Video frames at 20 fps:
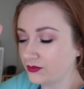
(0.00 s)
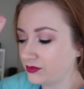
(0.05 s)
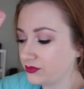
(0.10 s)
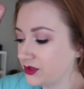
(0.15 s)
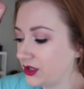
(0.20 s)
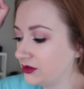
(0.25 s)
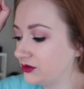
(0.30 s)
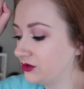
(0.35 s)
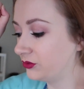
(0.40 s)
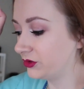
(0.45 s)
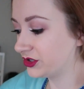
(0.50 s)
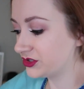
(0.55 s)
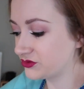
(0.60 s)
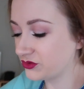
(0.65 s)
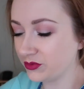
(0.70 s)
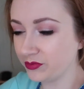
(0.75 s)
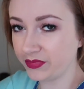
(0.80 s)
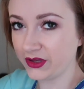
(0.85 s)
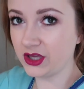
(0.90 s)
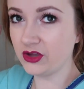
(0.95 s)
I thought the words
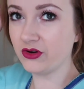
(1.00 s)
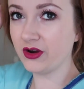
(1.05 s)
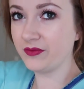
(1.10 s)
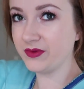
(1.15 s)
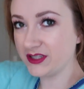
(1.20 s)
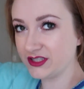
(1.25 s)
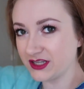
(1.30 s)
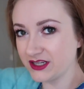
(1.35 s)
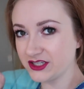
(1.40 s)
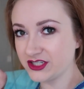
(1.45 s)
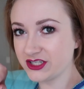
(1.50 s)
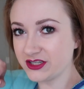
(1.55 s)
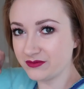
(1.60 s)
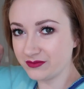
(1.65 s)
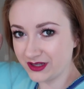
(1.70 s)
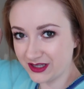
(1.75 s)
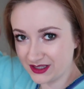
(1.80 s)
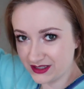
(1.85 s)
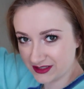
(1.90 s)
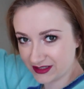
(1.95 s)
were big reputation,
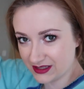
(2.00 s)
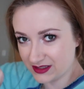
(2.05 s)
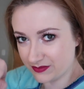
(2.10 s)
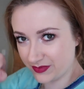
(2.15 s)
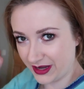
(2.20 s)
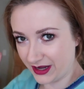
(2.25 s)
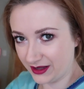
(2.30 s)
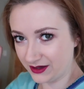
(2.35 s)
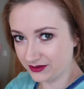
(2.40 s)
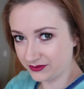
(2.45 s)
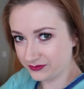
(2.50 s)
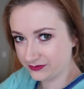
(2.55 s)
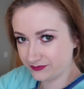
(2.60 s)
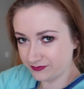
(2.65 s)
but he said bad.